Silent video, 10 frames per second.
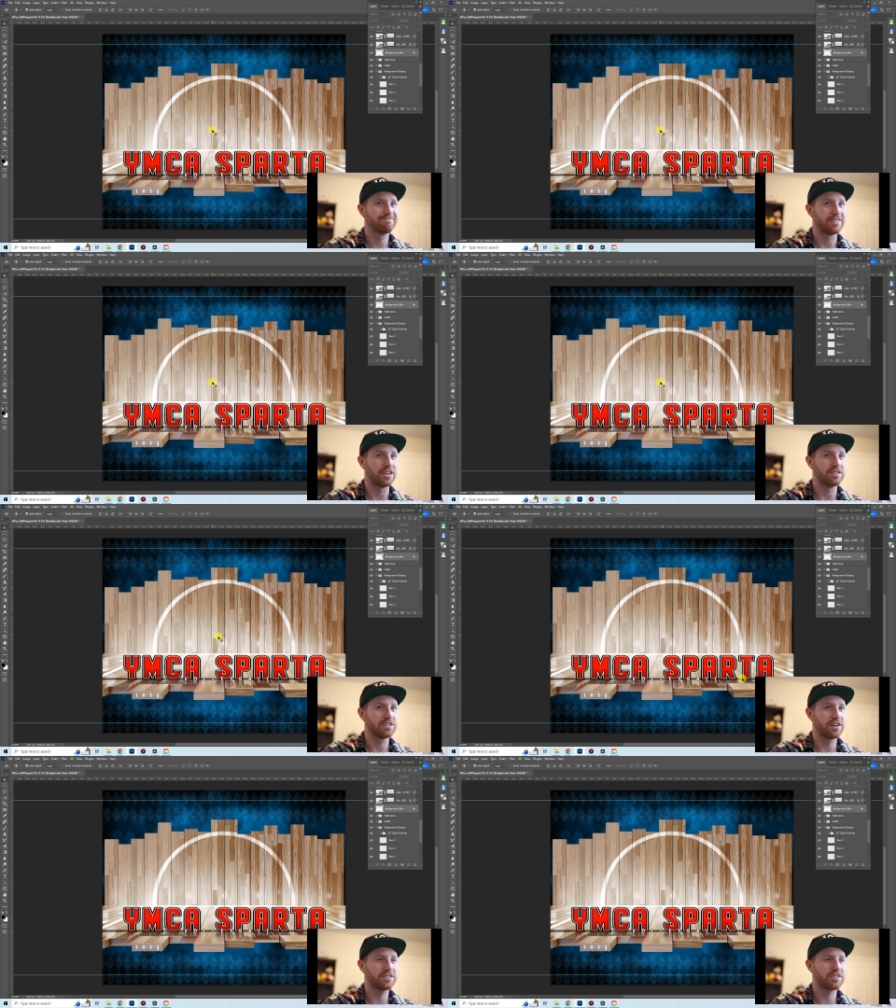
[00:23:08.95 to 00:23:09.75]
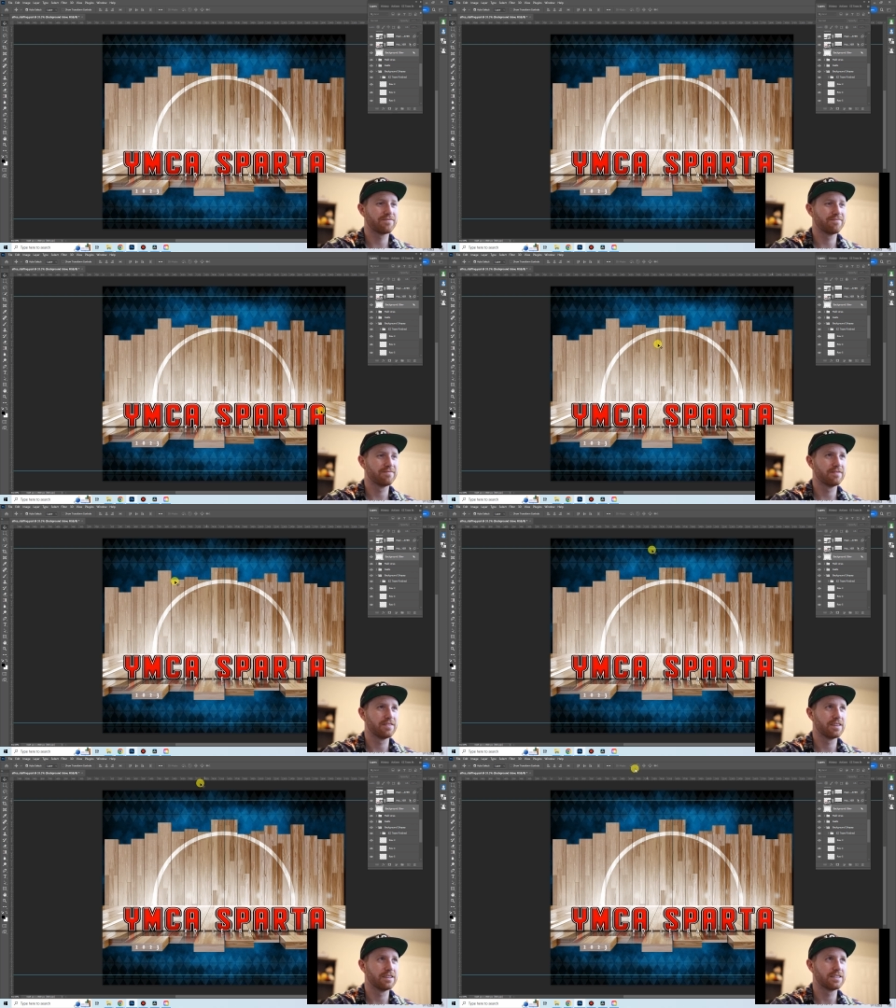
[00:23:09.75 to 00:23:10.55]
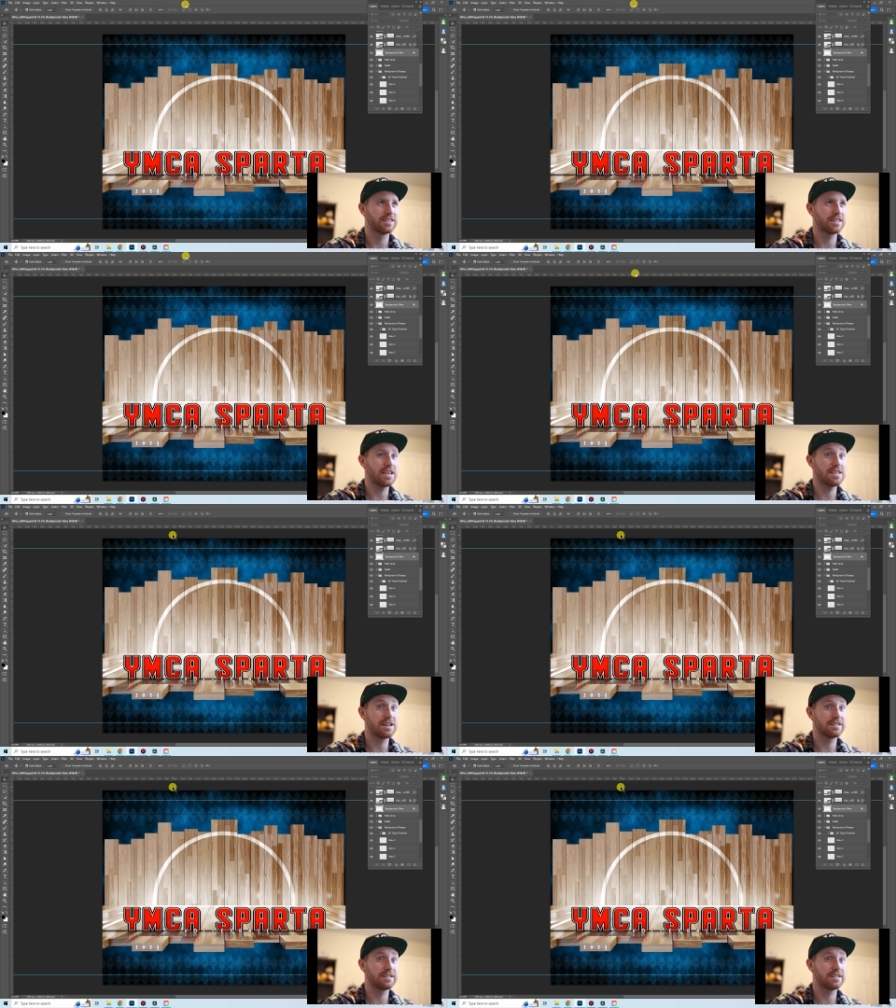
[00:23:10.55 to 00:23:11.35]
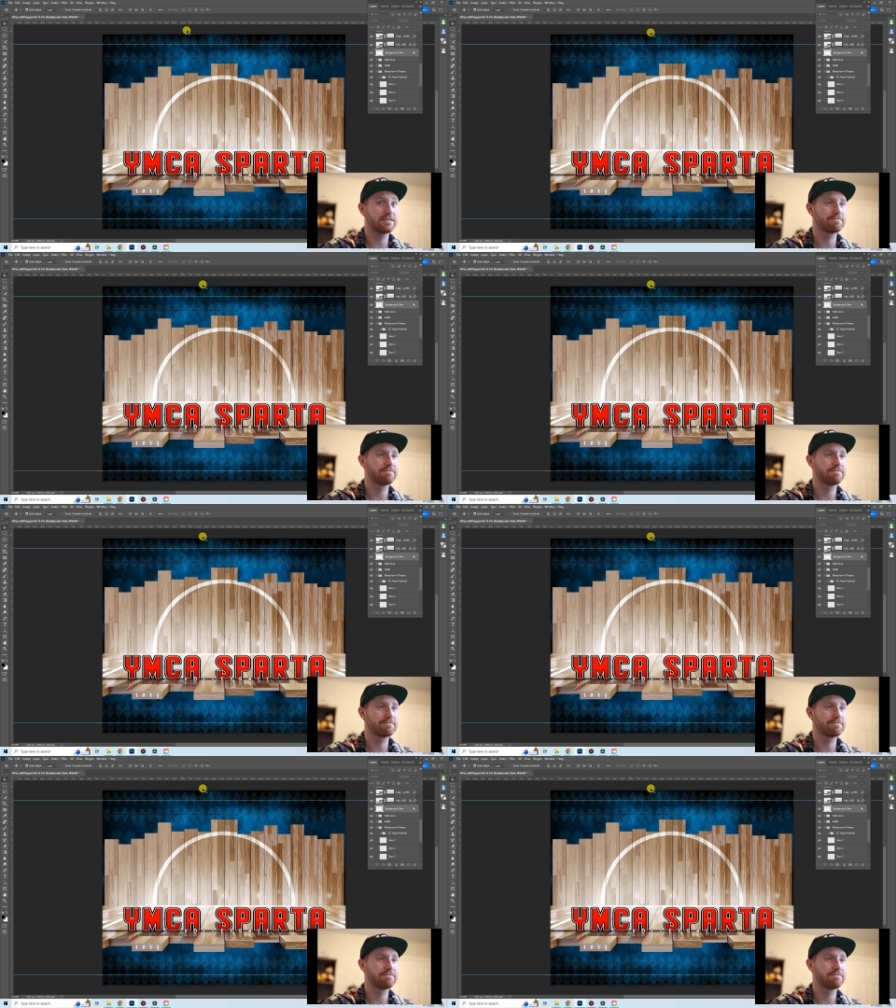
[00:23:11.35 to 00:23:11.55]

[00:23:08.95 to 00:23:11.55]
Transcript: get in touch. See ya.